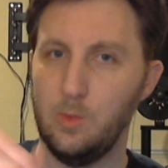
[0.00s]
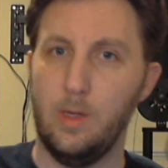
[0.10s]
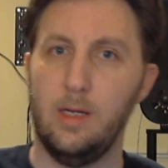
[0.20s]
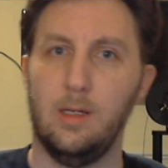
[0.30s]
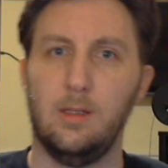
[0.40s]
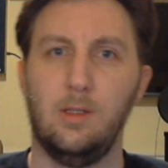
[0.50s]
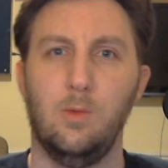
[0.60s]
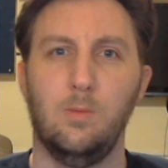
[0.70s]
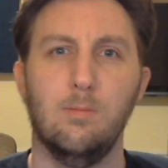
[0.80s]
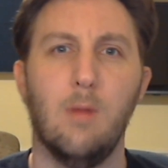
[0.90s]
where
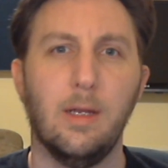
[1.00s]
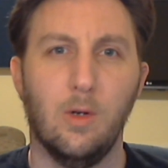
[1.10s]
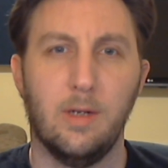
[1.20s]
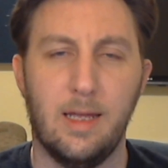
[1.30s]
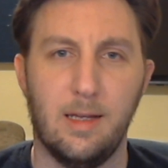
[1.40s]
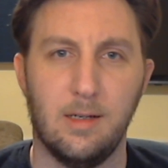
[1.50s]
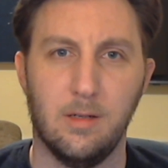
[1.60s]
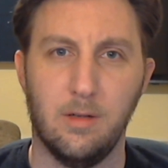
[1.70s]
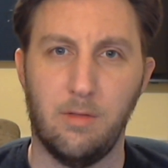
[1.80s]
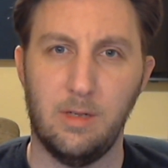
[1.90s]
you might not get that
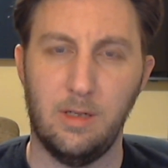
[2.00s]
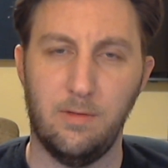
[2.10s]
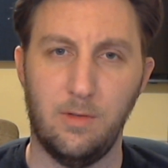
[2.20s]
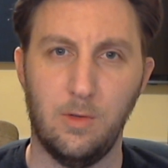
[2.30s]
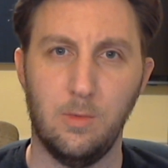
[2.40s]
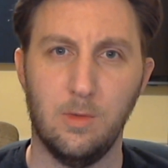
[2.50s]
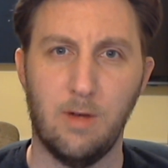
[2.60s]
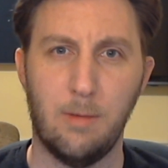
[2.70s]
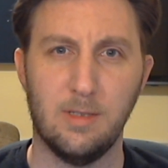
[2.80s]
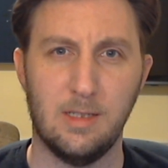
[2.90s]
kind of 3D view
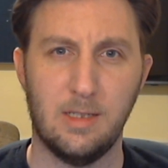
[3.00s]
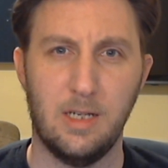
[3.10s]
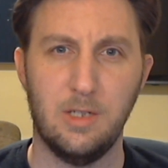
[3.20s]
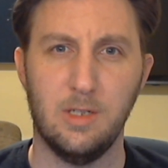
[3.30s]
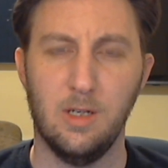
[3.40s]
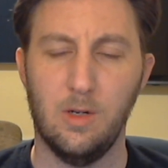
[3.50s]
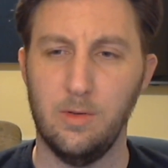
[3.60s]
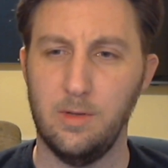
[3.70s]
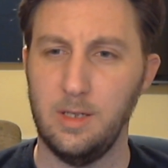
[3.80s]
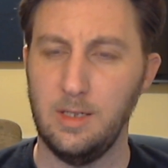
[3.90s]
representation
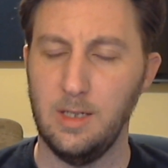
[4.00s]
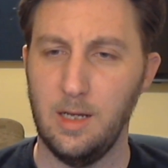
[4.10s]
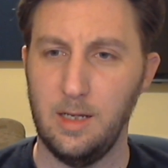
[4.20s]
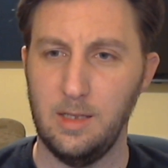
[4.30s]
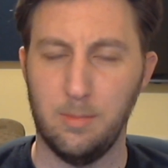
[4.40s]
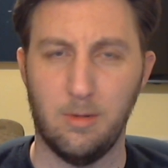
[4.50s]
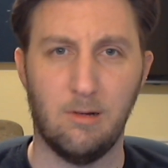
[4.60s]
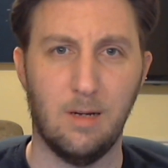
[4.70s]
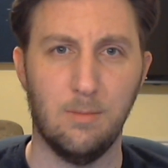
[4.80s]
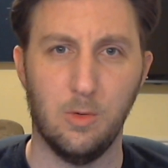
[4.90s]
on the in the
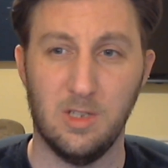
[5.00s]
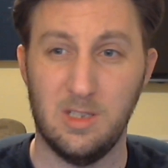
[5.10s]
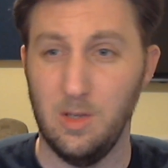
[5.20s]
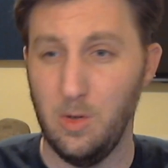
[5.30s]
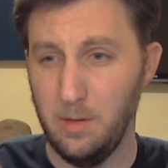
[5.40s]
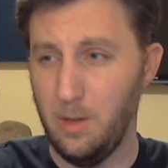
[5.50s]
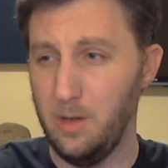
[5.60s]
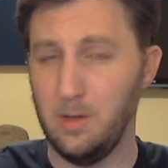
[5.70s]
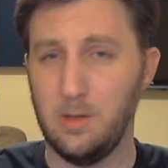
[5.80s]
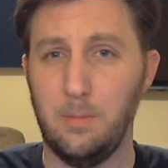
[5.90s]
program, or just on
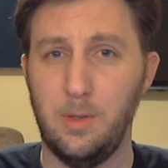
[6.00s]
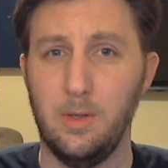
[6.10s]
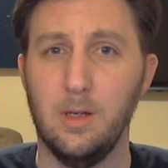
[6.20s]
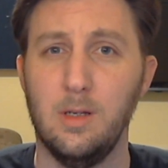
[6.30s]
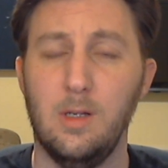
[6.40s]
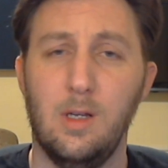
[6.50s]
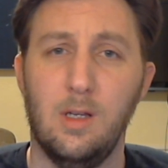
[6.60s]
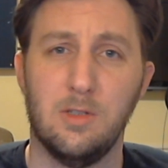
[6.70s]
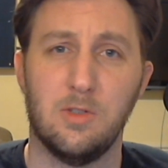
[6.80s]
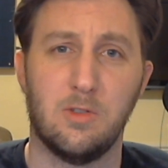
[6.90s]
a computer
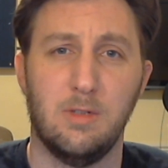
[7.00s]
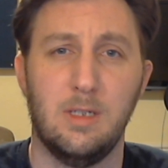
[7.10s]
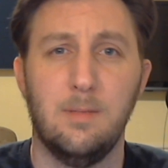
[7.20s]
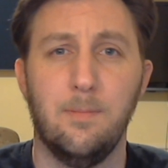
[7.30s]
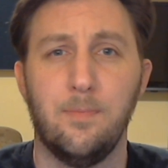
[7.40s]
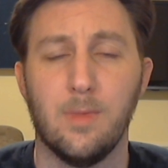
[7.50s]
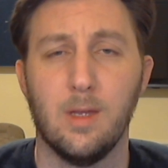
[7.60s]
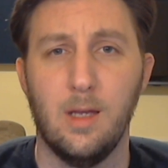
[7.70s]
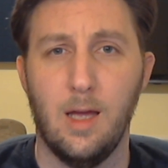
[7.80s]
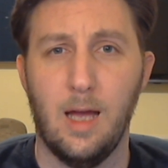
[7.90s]
screen.
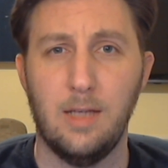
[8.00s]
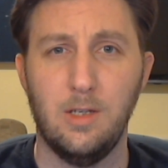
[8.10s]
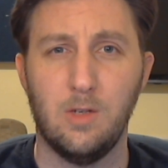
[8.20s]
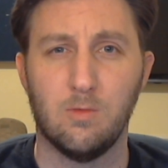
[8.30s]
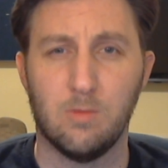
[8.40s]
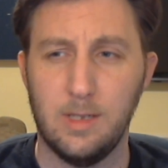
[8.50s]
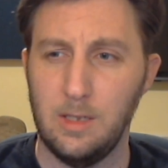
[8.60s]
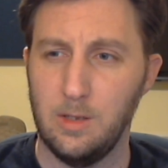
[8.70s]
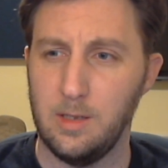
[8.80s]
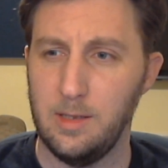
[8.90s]
And you can really
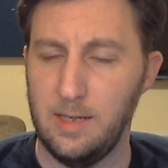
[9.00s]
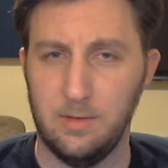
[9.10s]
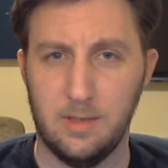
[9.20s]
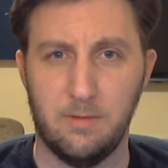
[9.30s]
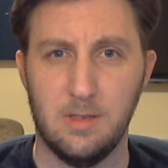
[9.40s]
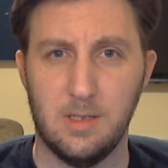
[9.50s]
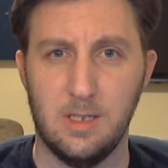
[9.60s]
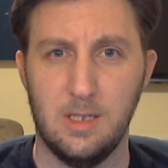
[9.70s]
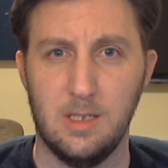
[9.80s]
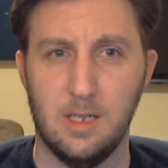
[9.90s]
look at the level
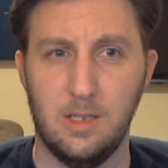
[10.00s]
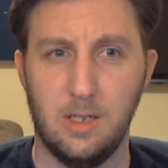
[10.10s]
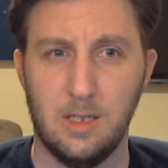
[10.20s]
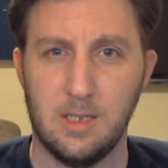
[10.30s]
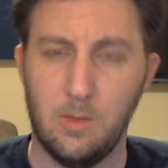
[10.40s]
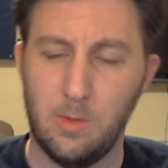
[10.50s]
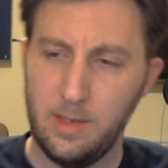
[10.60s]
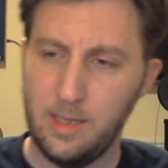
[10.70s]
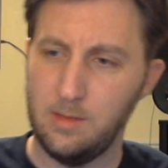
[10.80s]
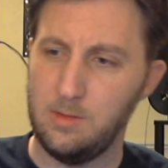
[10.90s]
differences, and you can say, well,
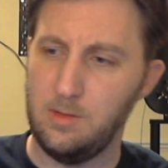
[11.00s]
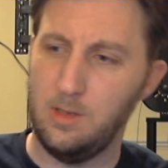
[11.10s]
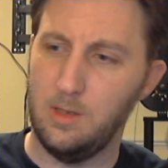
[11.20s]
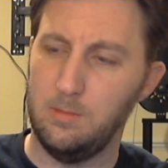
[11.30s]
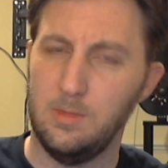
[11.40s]
that, you know,